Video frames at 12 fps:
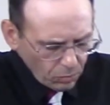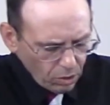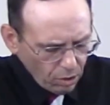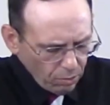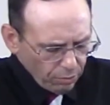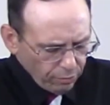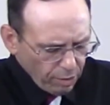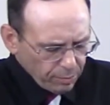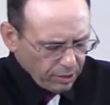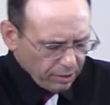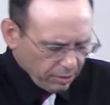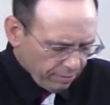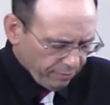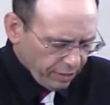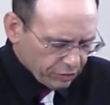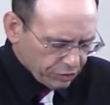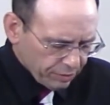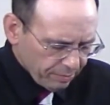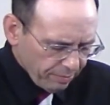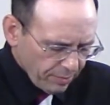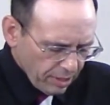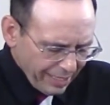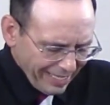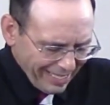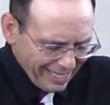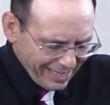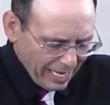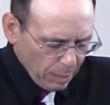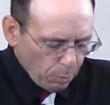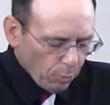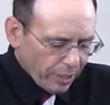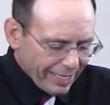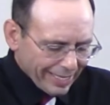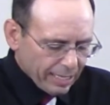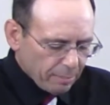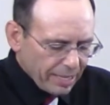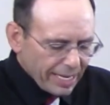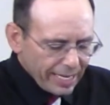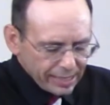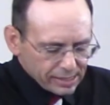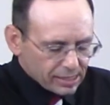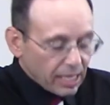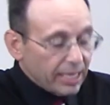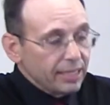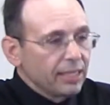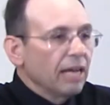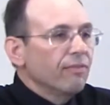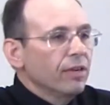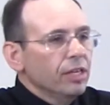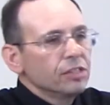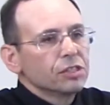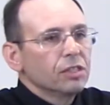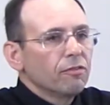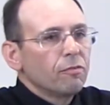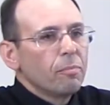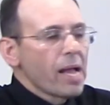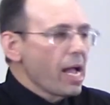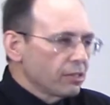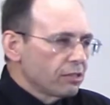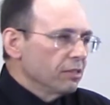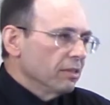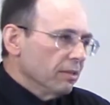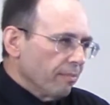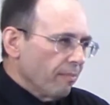or from the convention, they appointed a committee to study the definition of pastor.